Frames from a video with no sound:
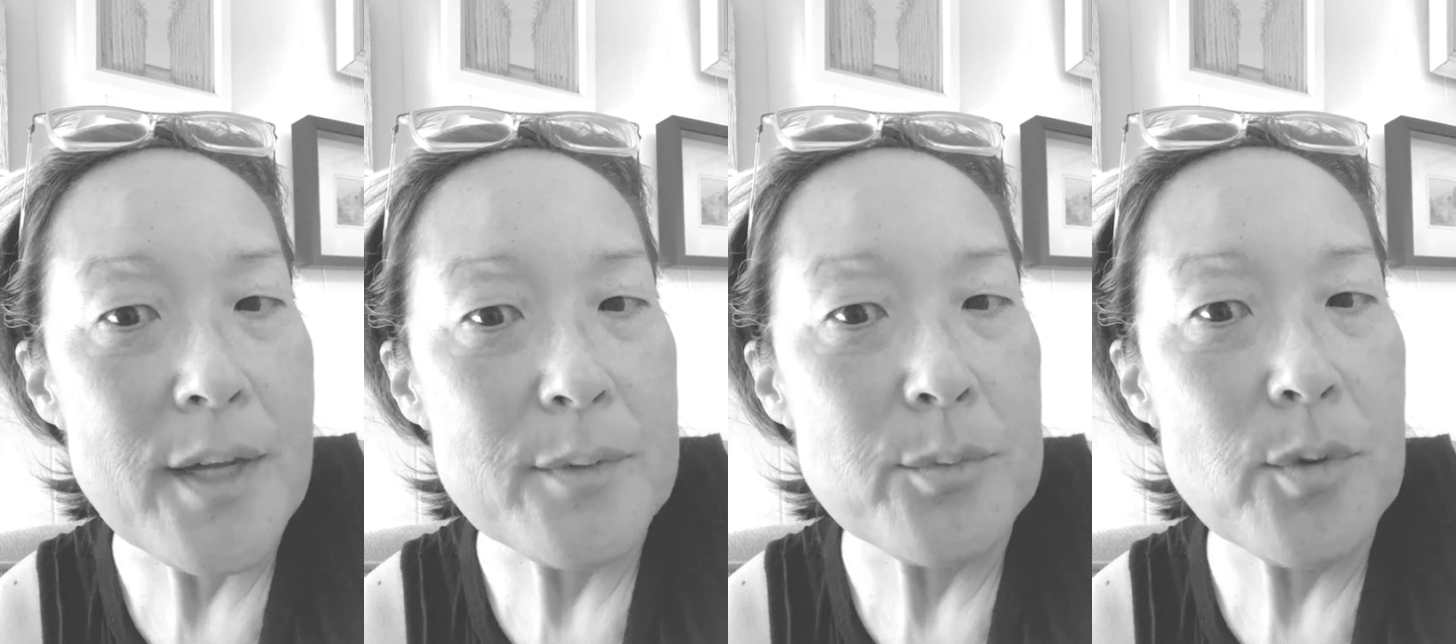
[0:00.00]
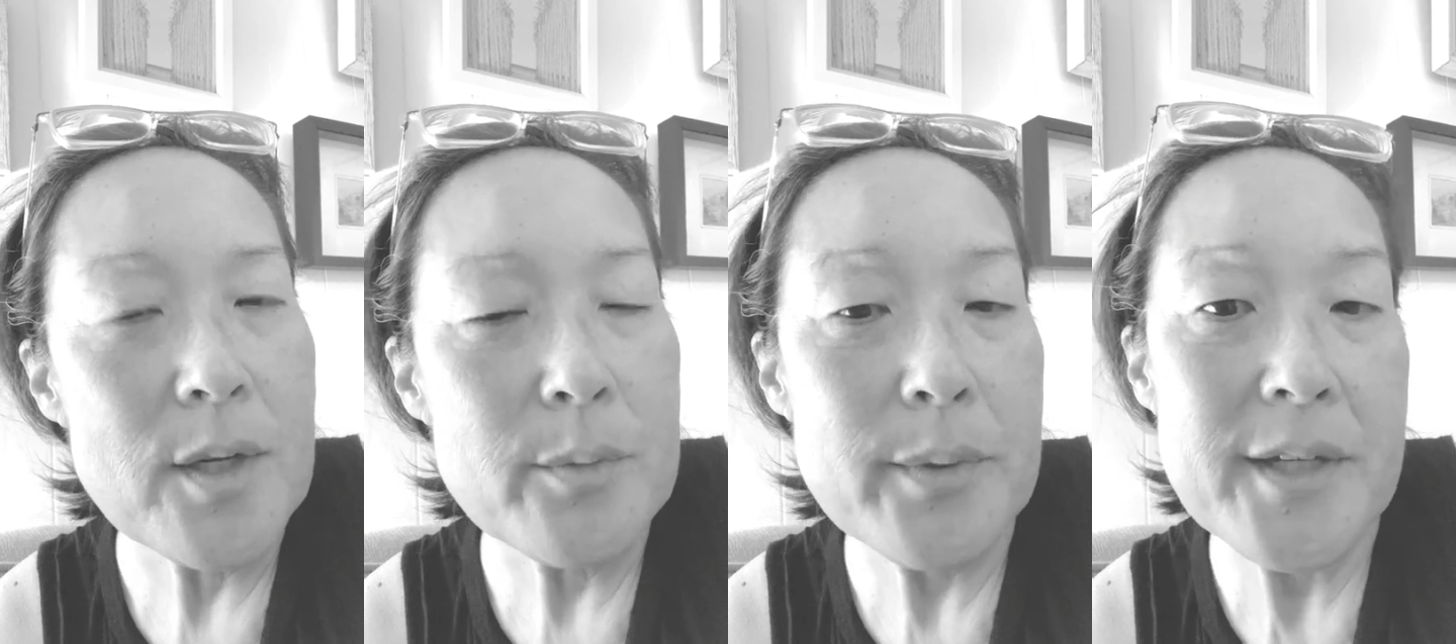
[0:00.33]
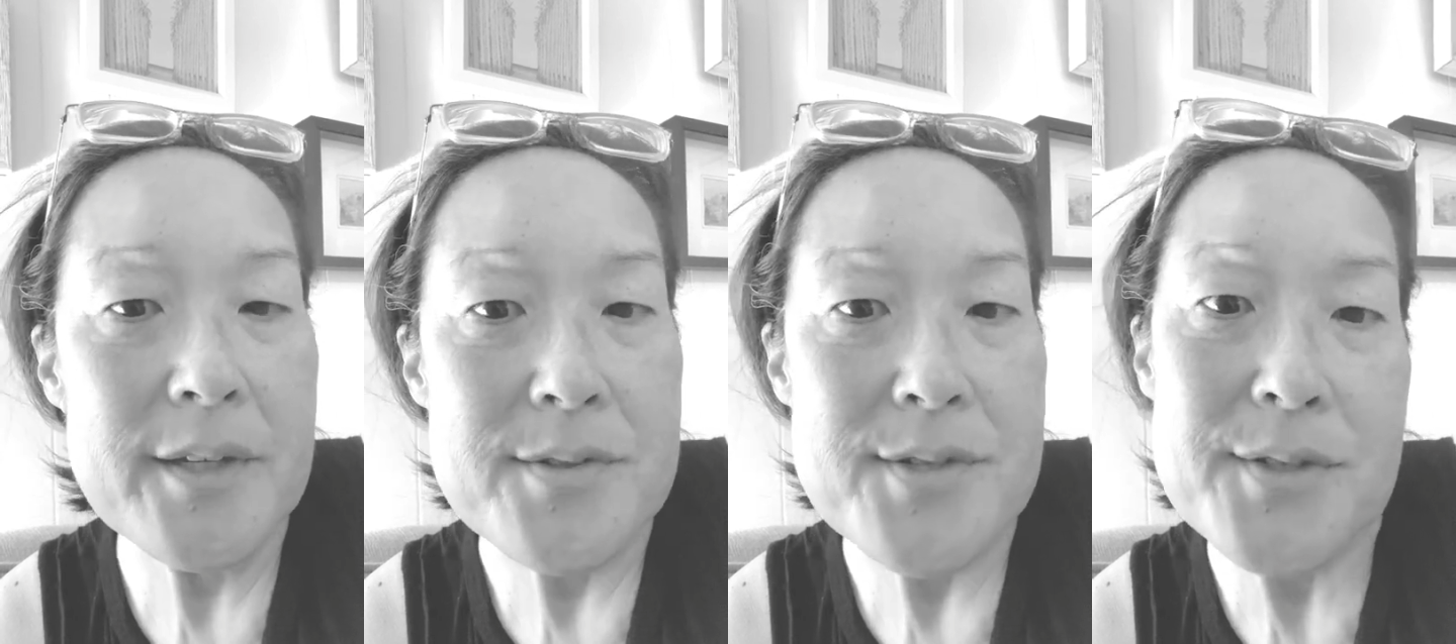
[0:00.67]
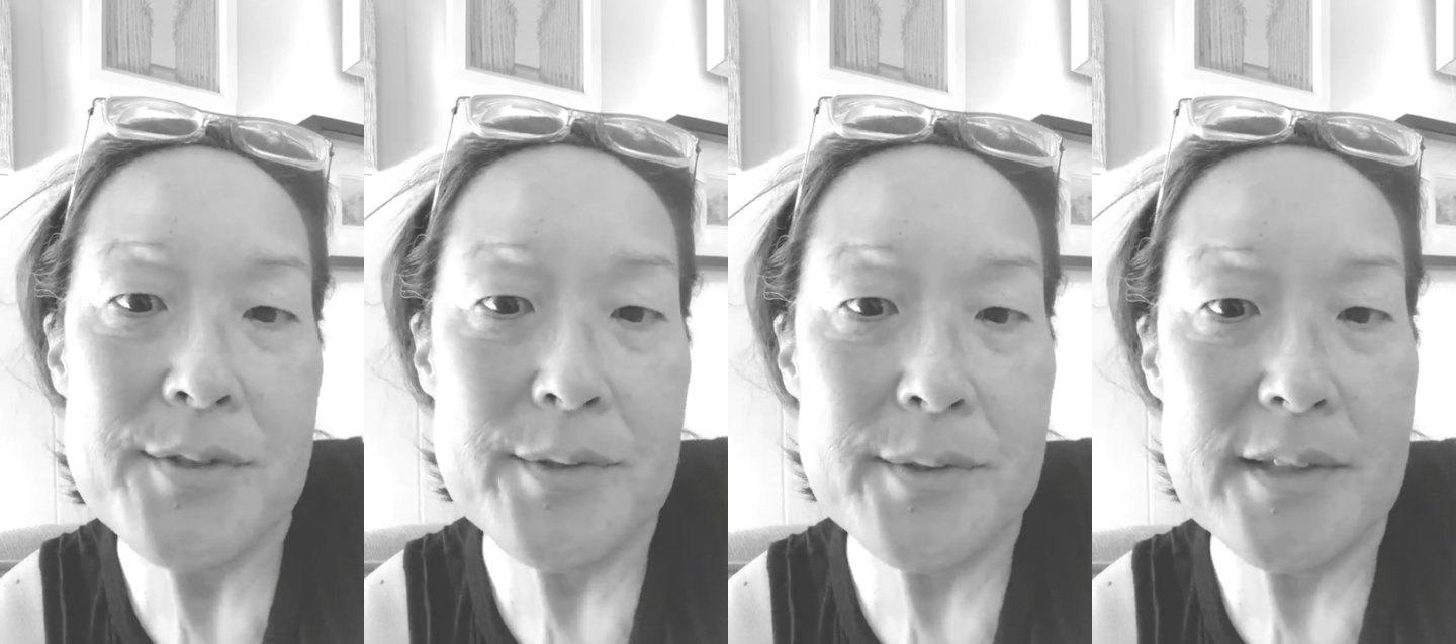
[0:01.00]
and what we
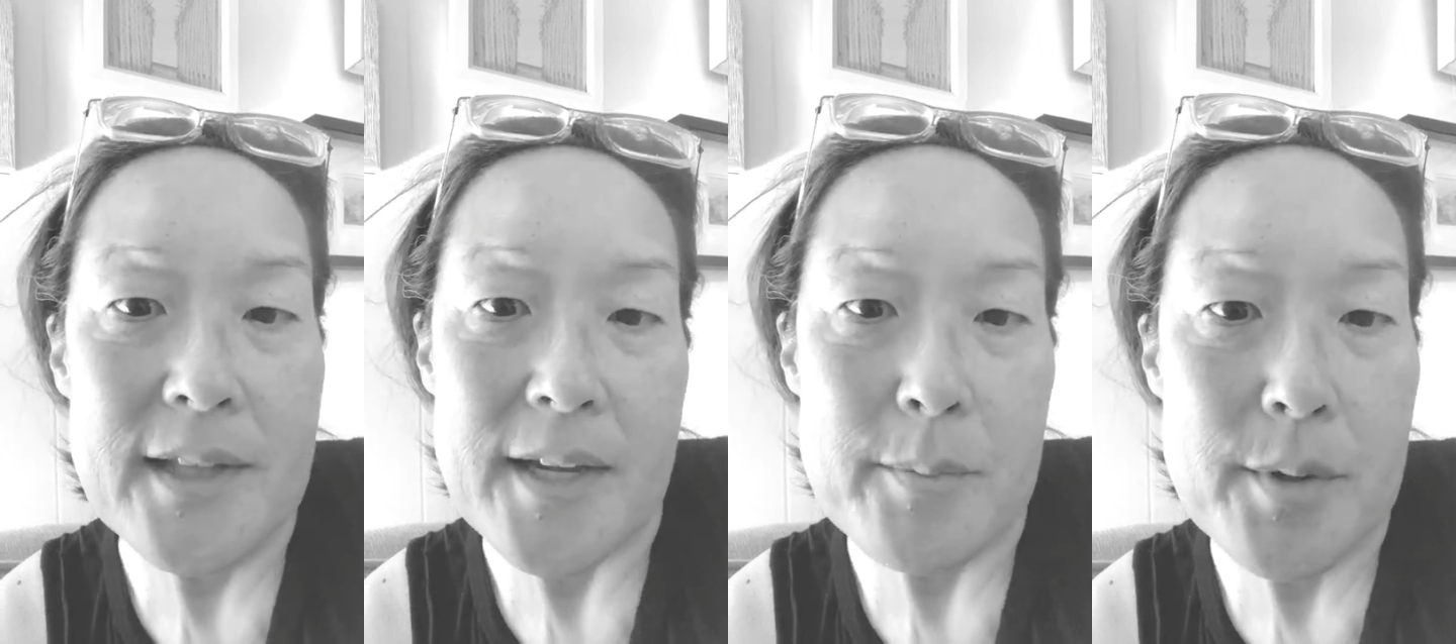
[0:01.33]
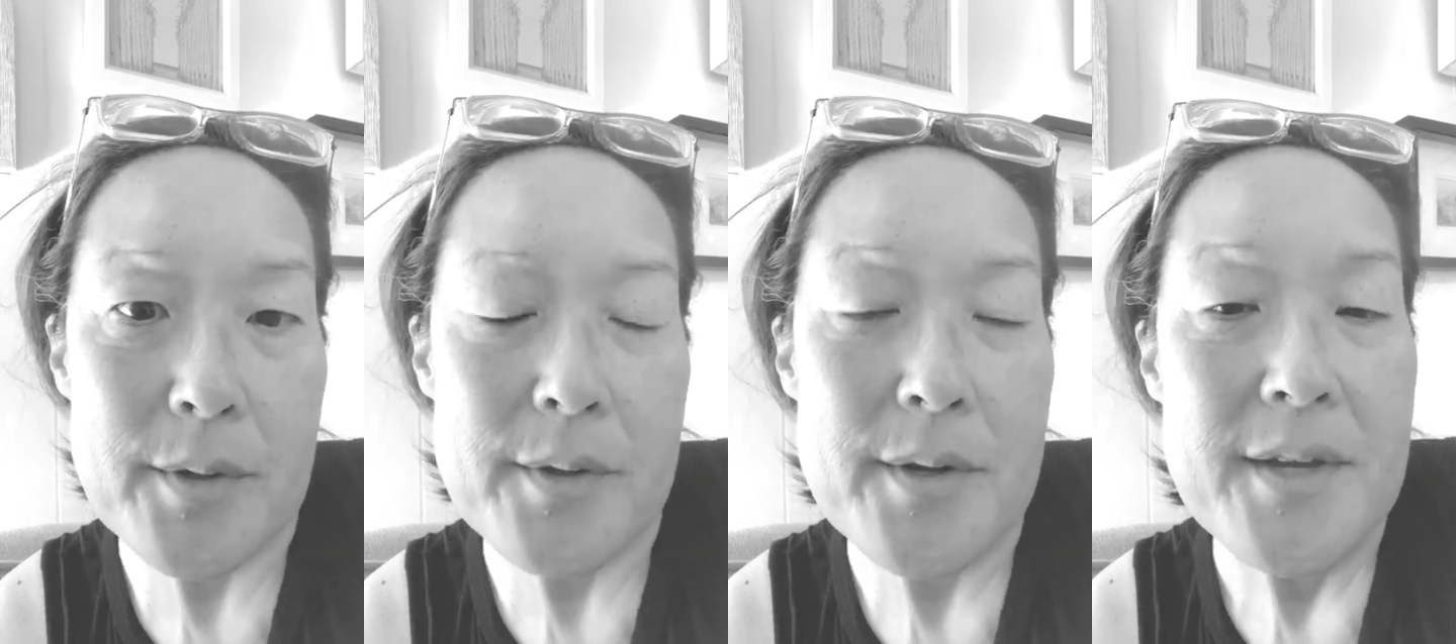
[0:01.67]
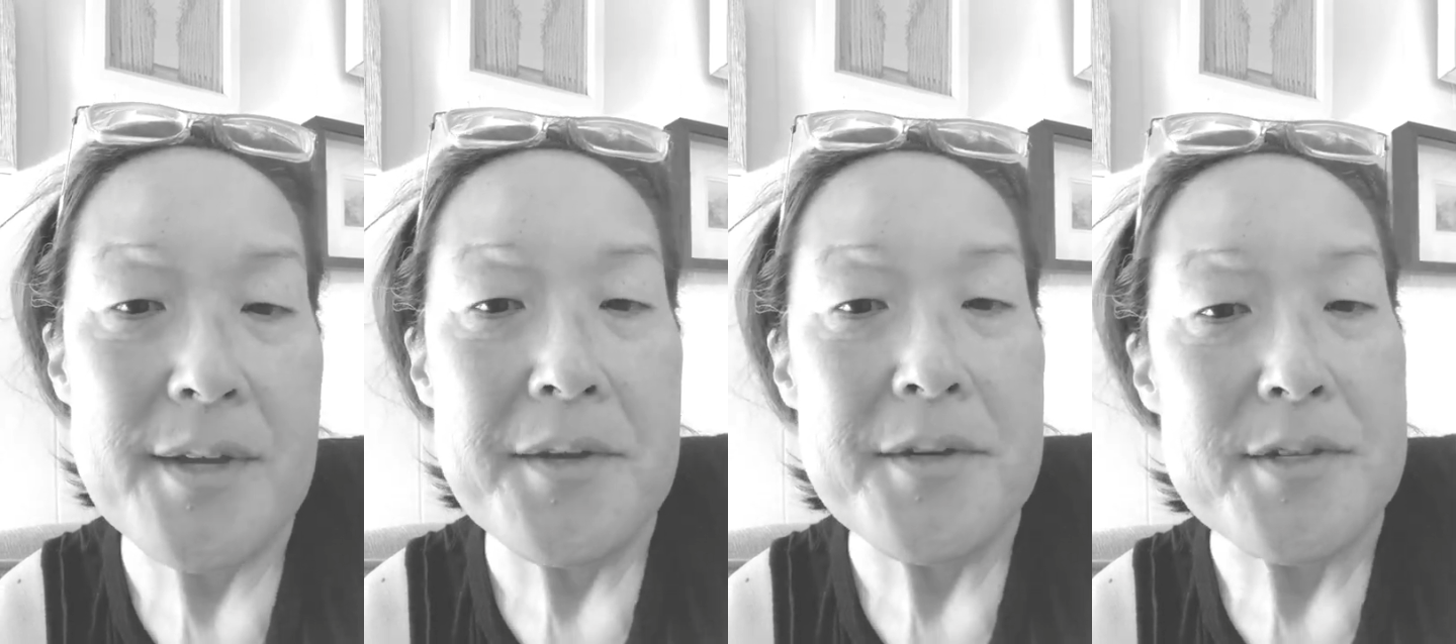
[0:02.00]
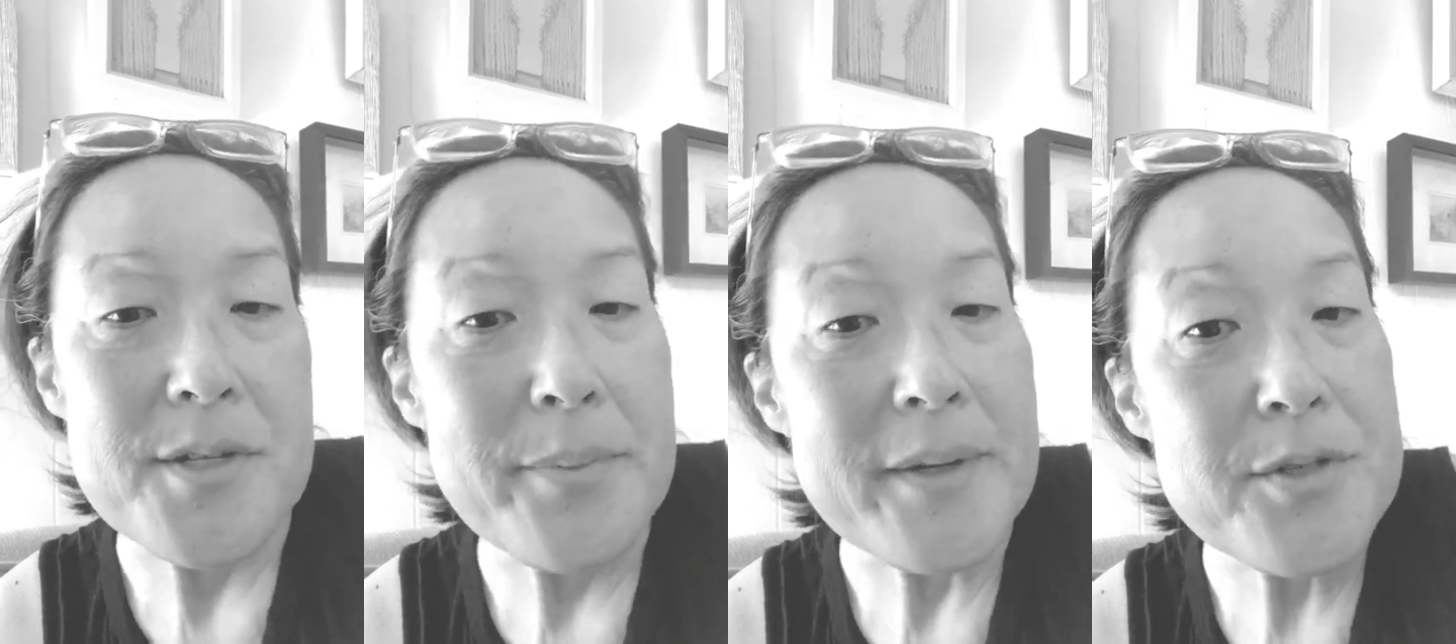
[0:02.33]
consider labor,
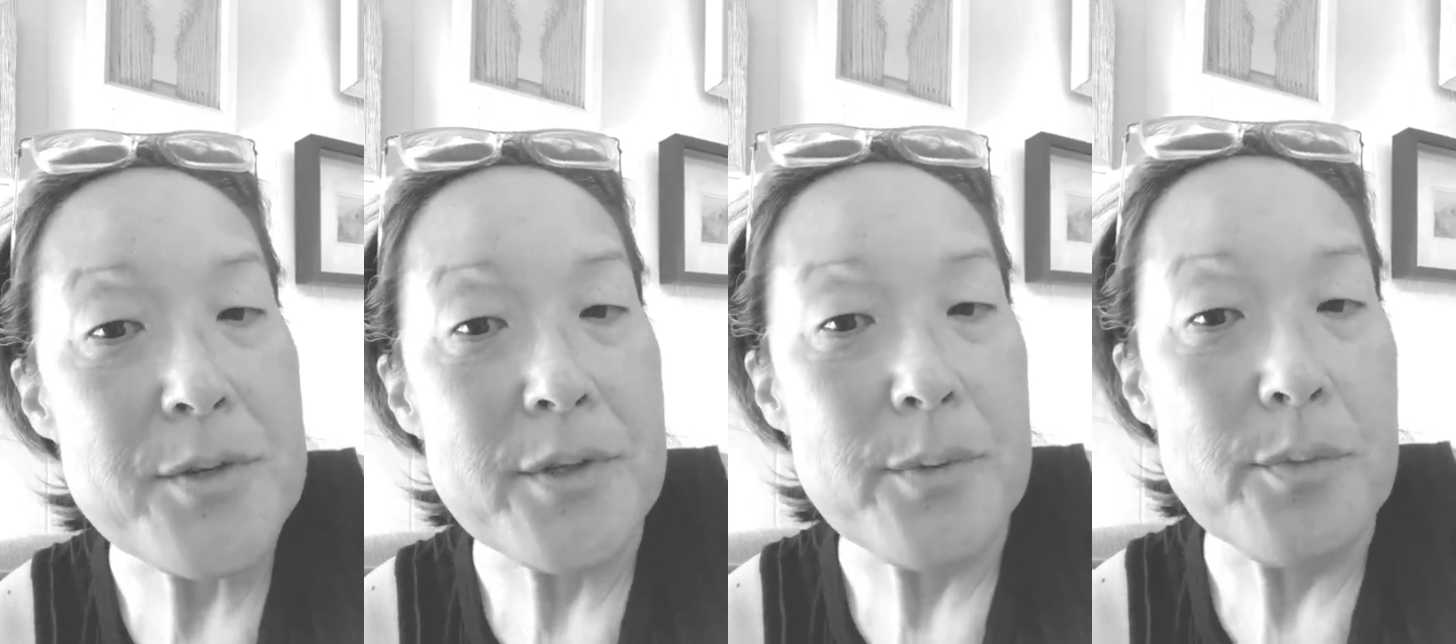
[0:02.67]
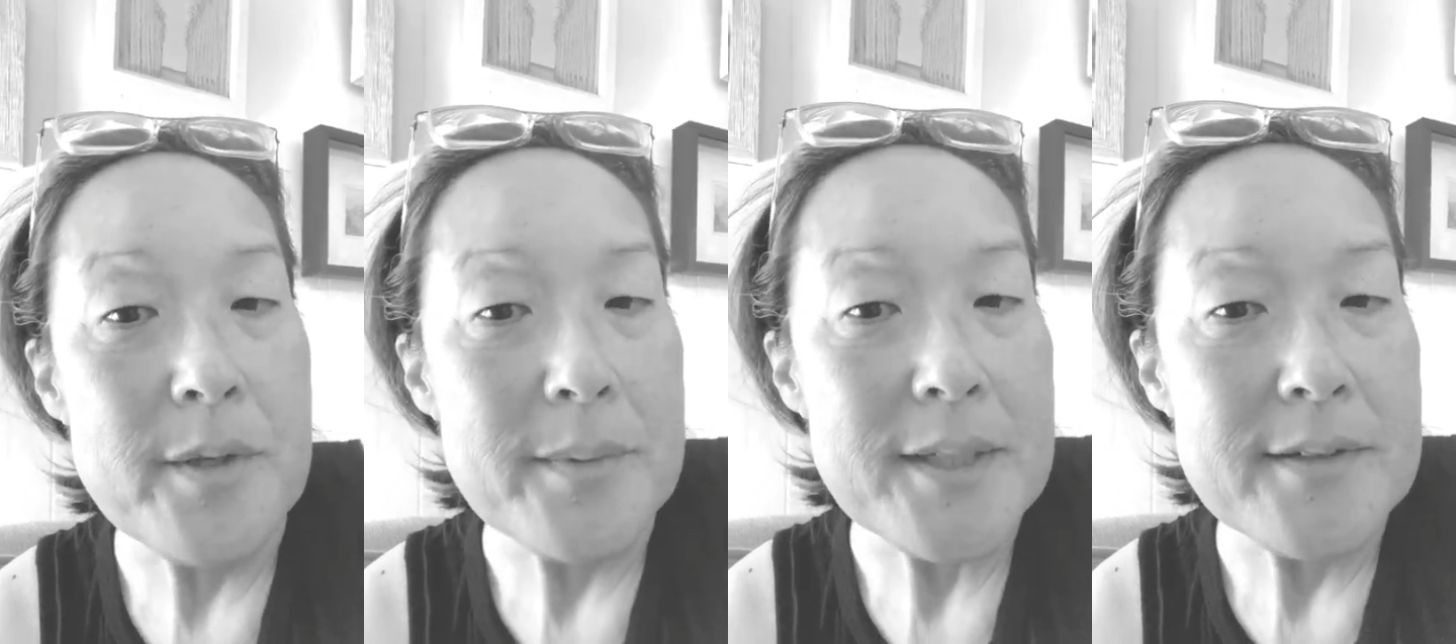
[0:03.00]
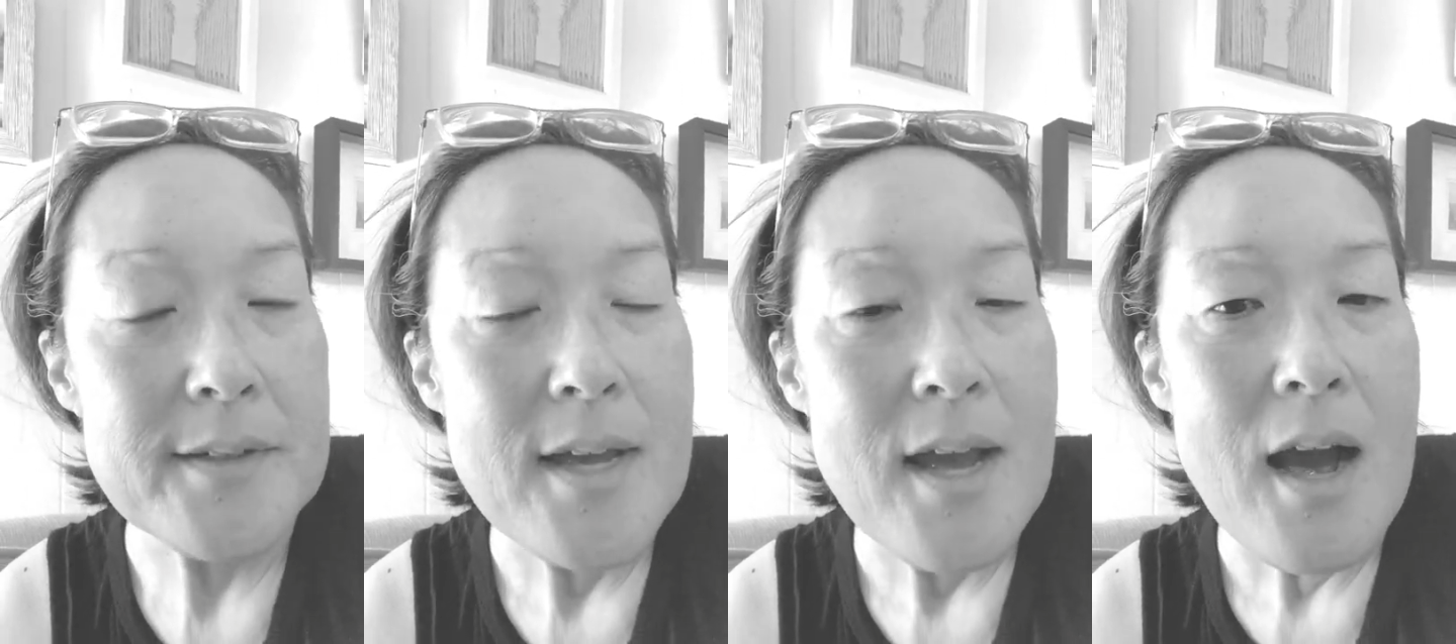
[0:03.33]
especially women.